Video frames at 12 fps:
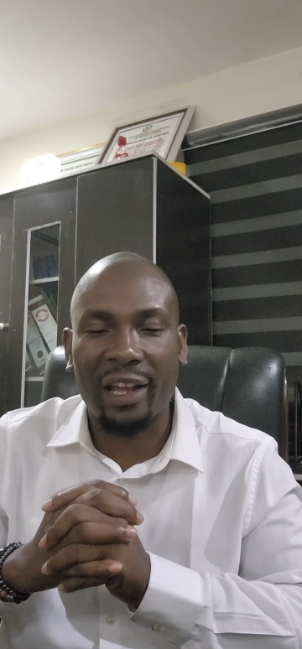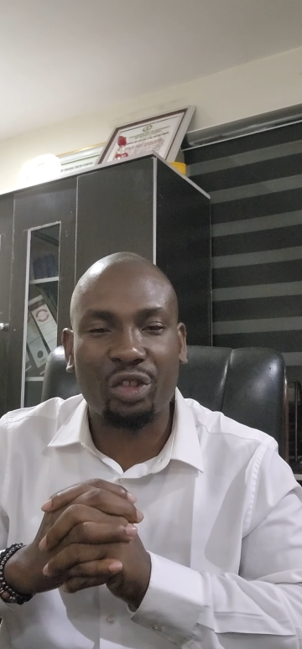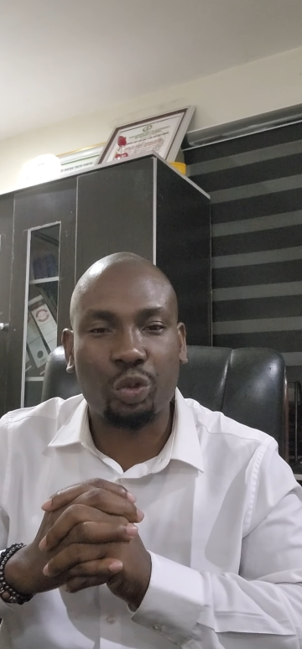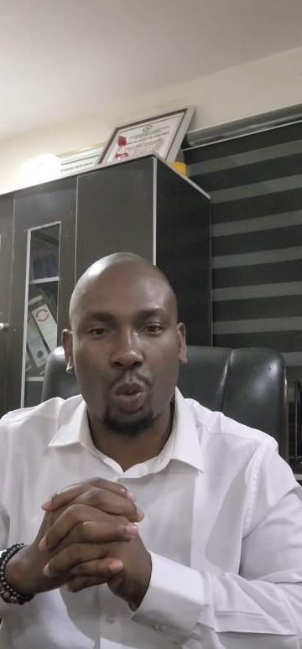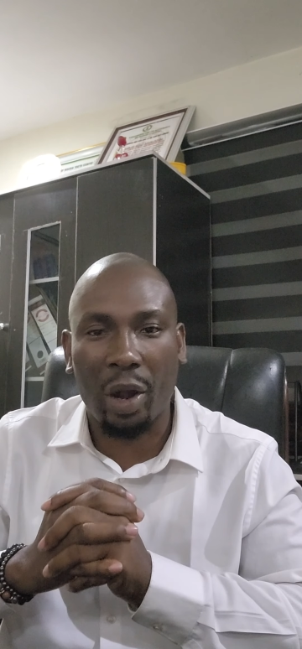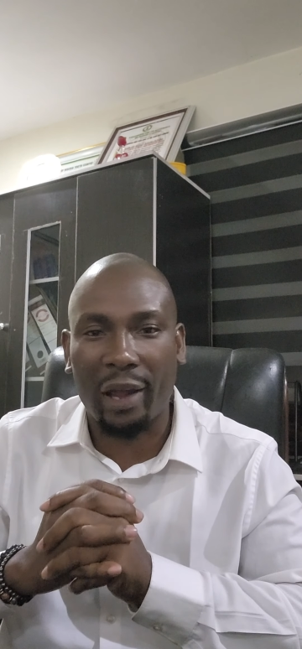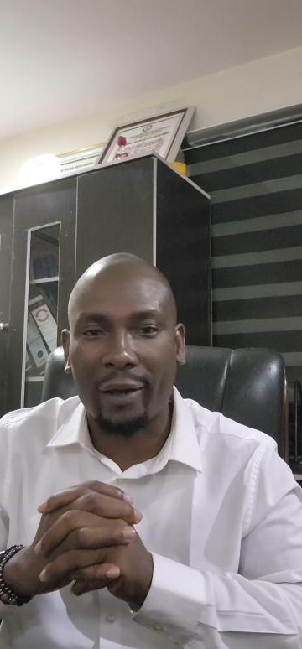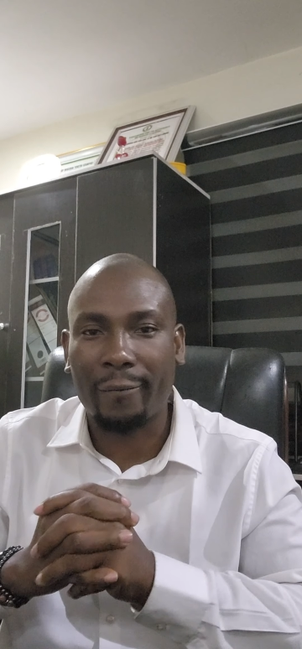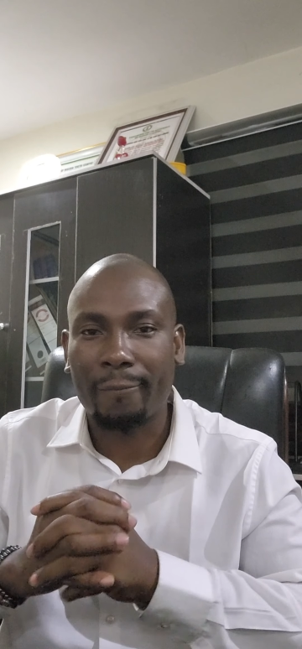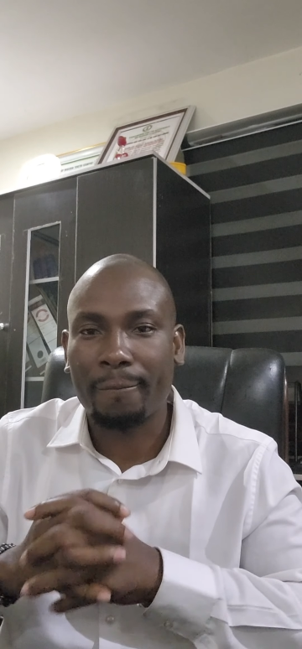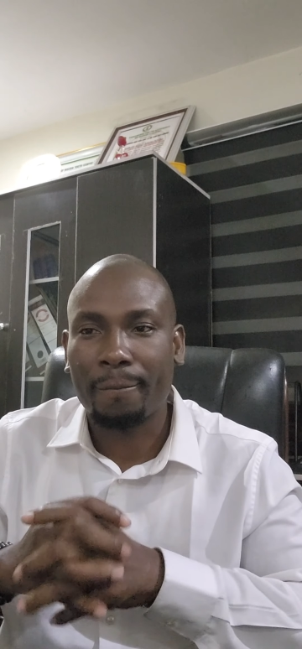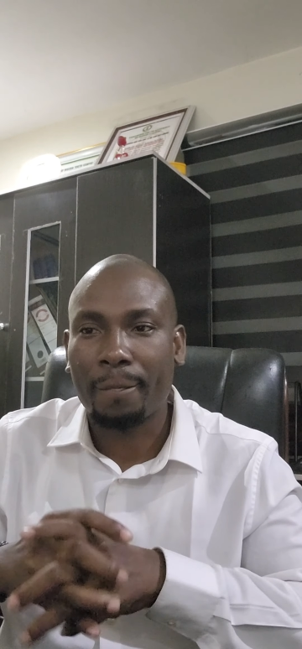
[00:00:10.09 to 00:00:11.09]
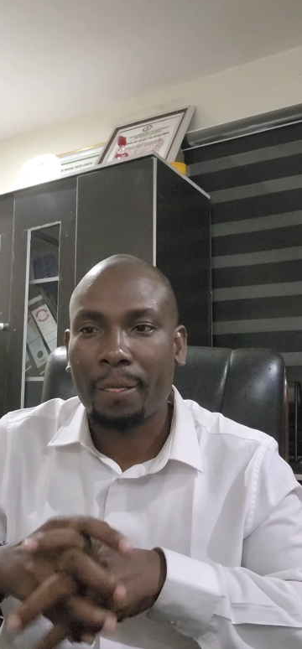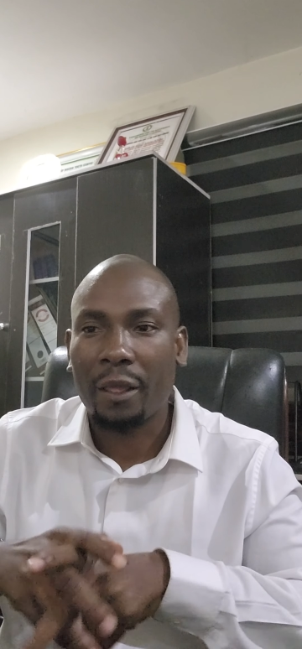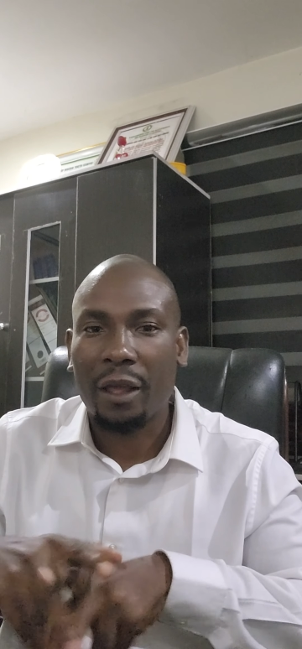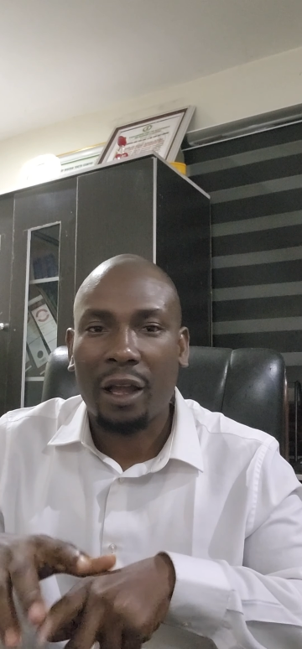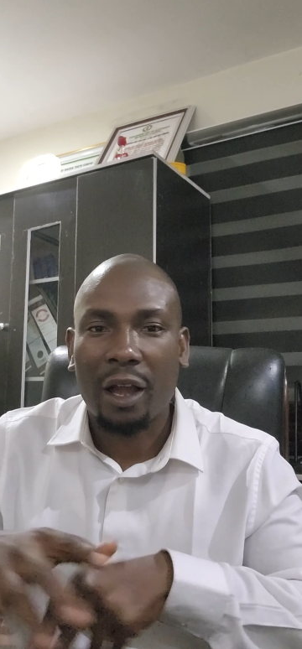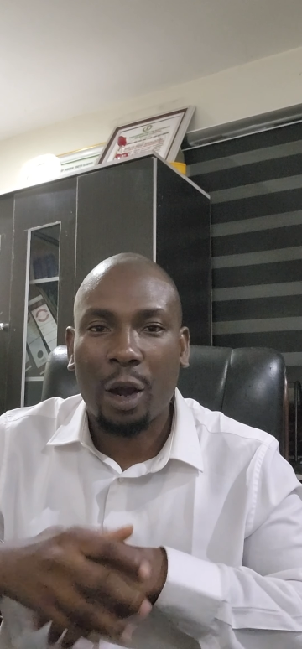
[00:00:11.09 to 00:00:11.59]
Esquire.
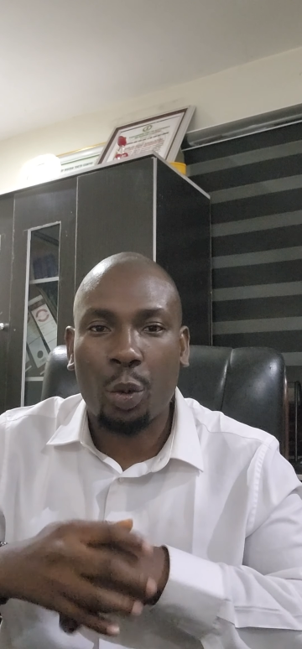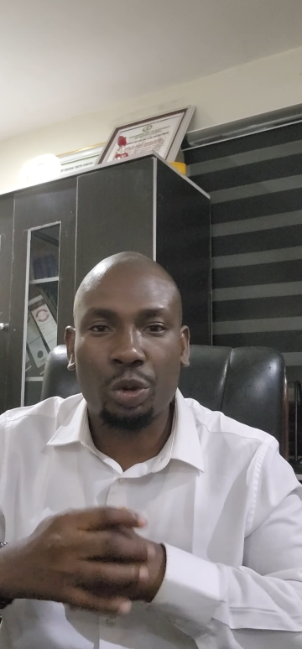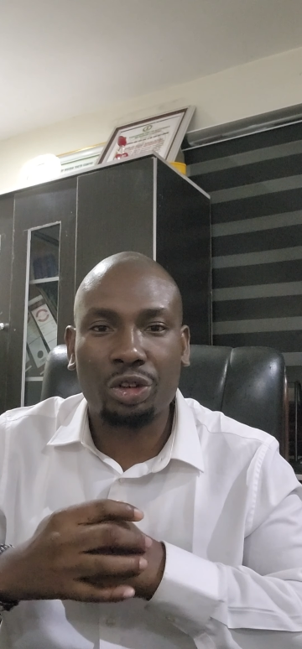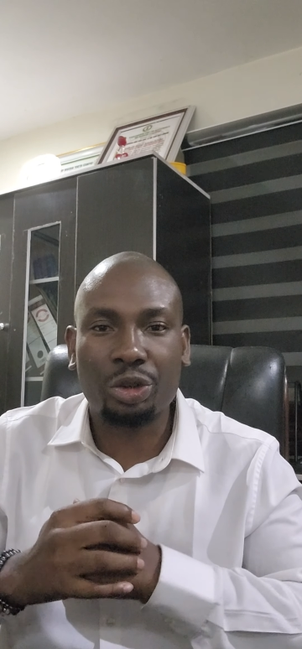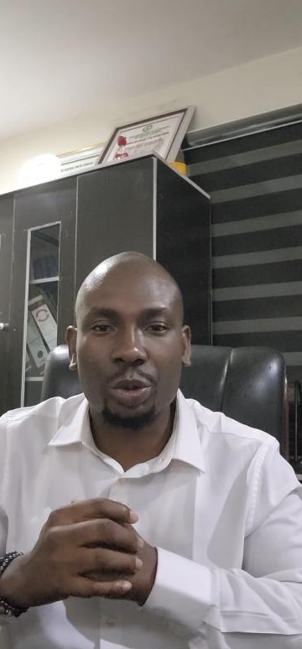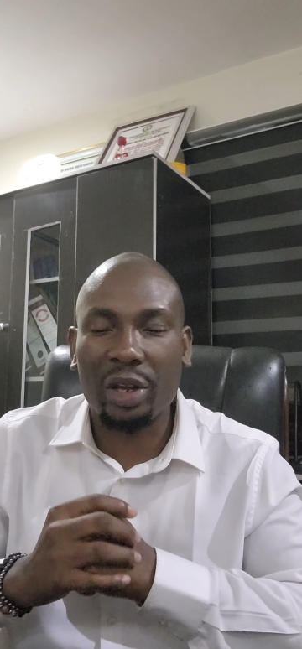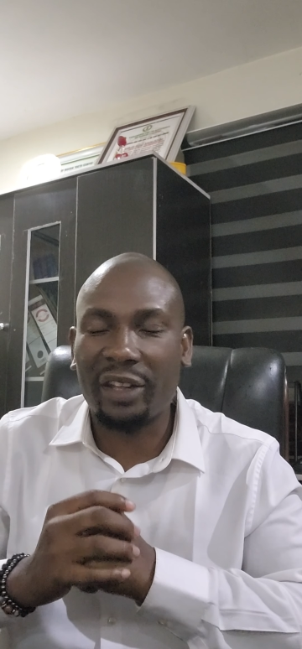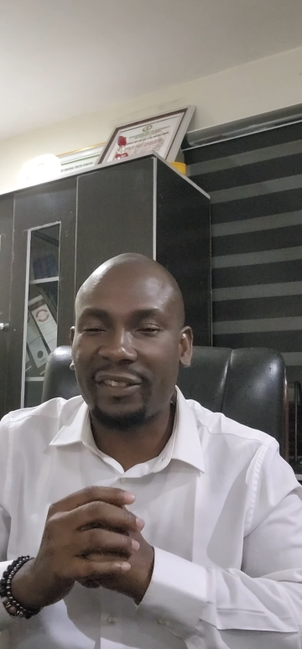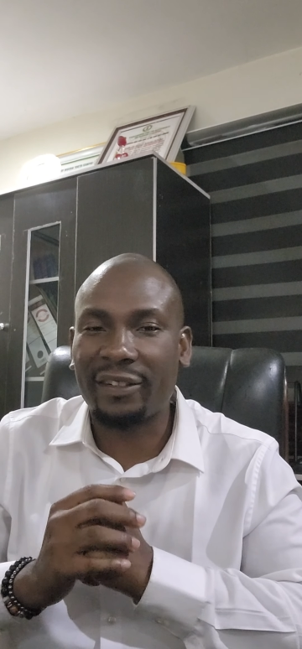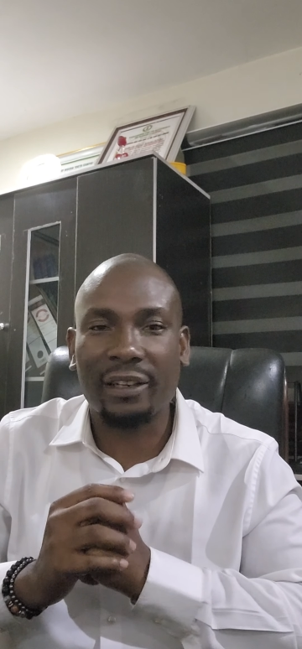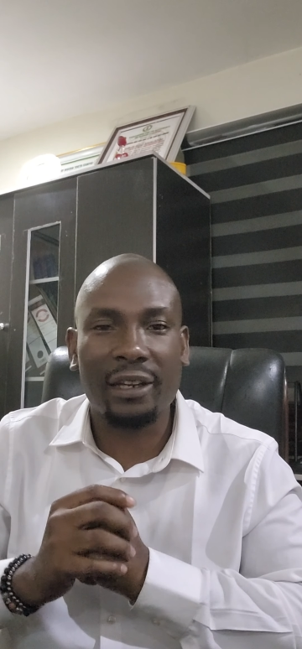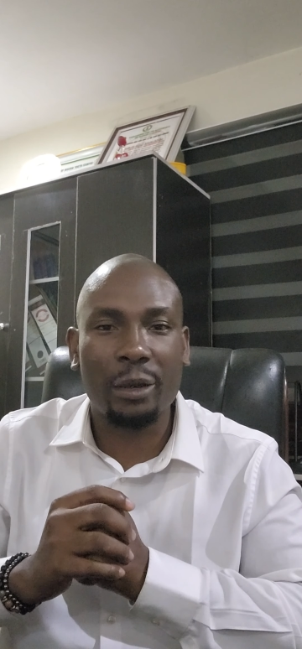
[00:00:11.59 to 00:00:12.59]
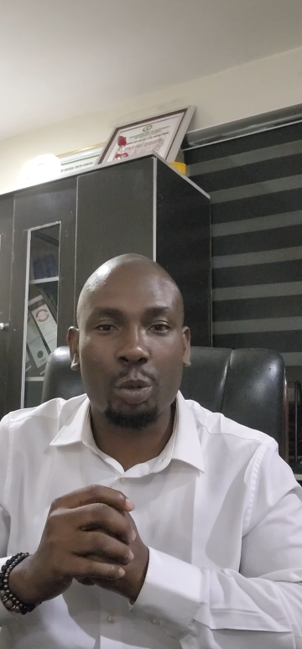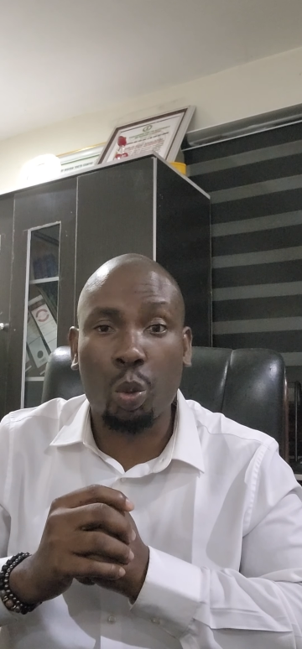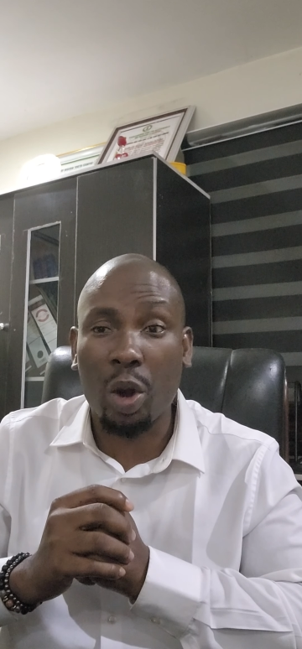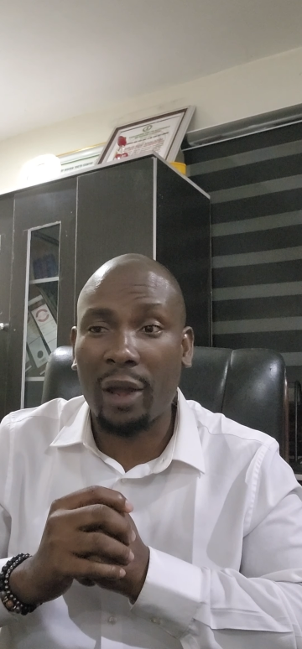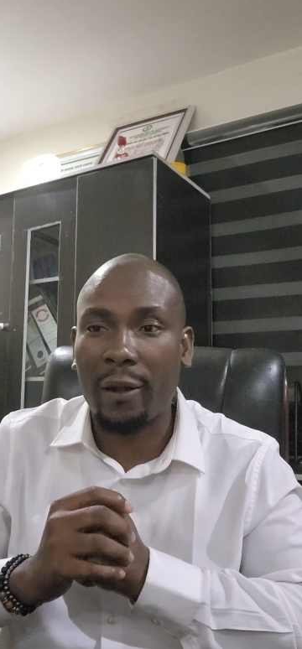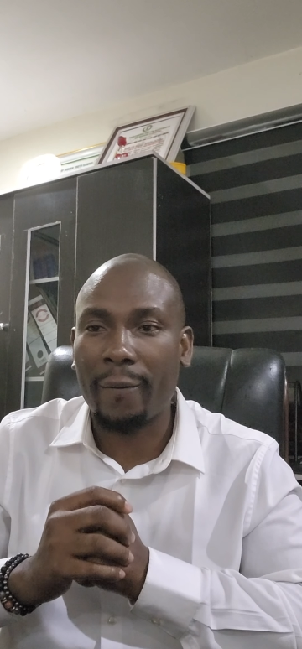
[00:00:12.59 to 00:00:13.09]
I wish you exceedingly
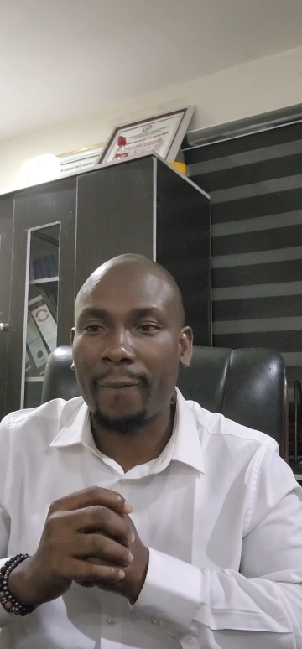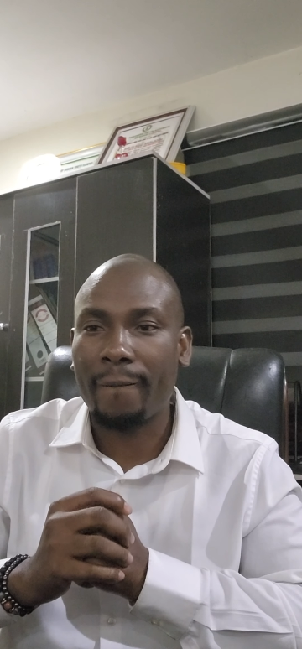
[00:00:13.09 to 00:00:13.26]
well.